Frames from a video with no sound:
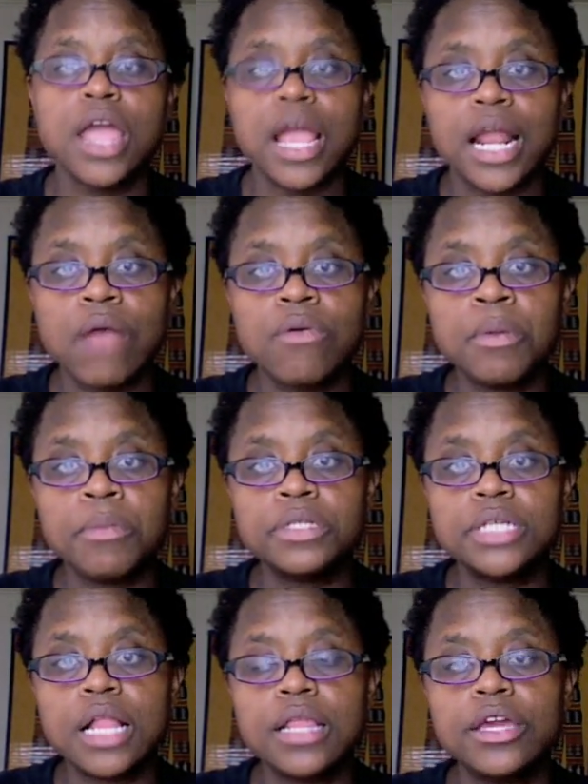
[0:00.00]
And I remember
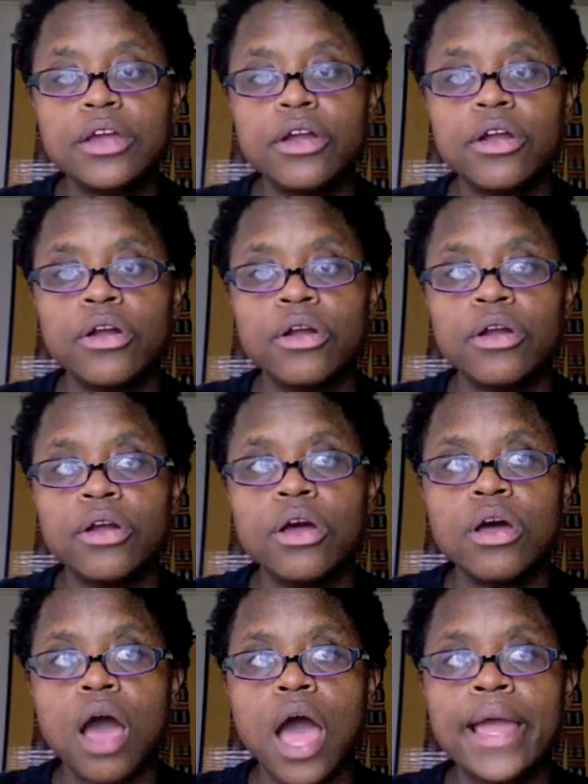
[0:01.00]
telling her
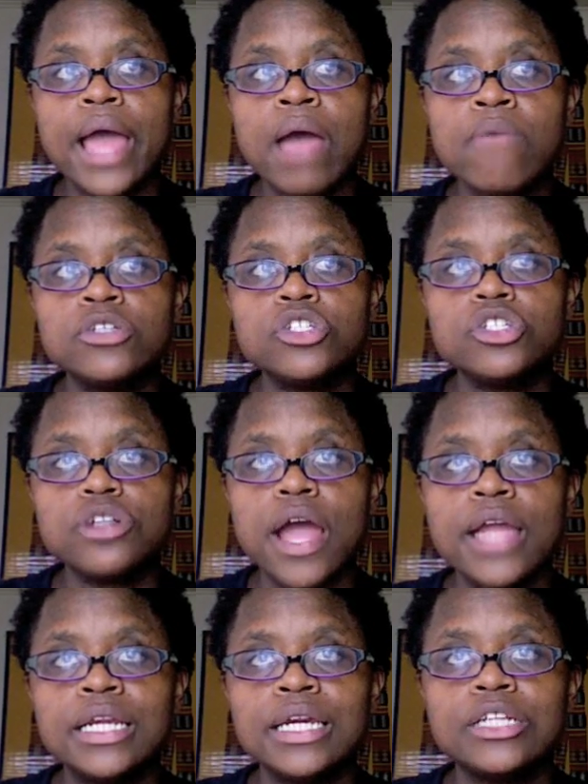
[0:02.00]
I was
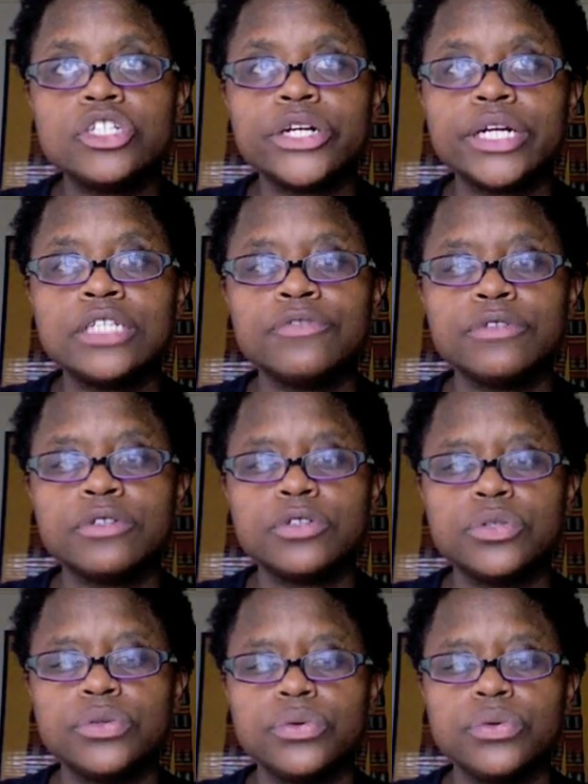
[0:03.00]
trying to get transferred
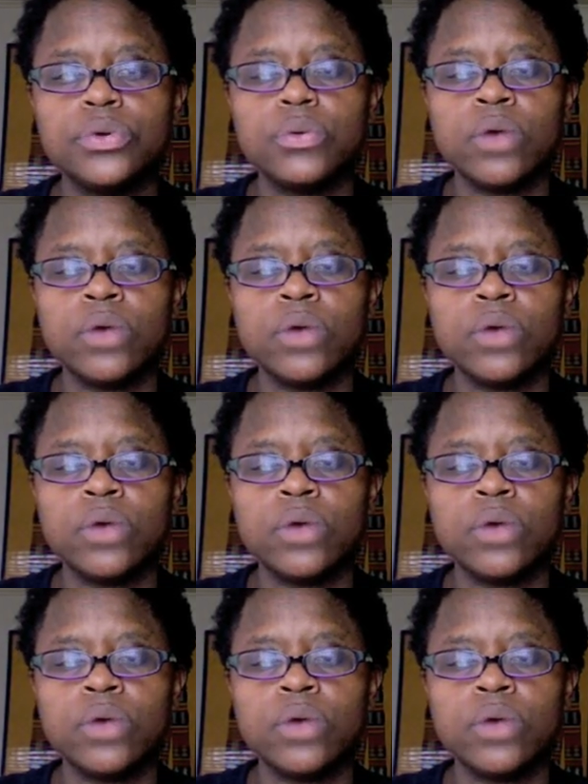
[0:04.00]
to